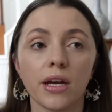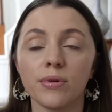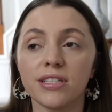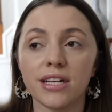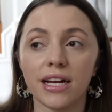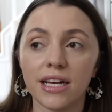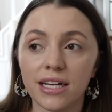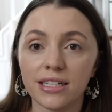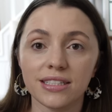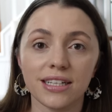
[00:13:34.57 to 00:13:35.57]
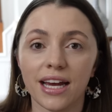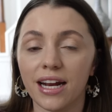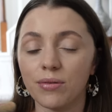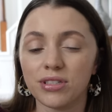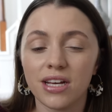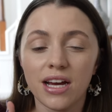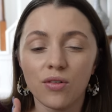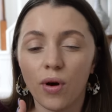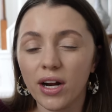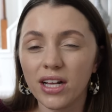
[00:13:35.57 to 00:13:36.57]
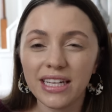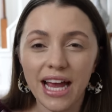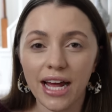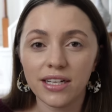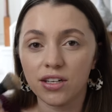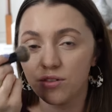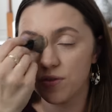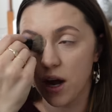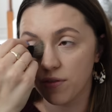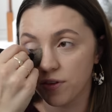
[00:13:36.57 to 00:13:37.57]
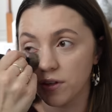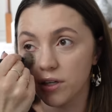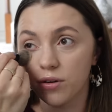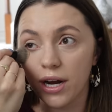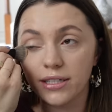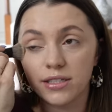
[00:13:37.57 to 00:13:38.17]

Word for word: We stayed in because, again, I was right on the end of not feeling great.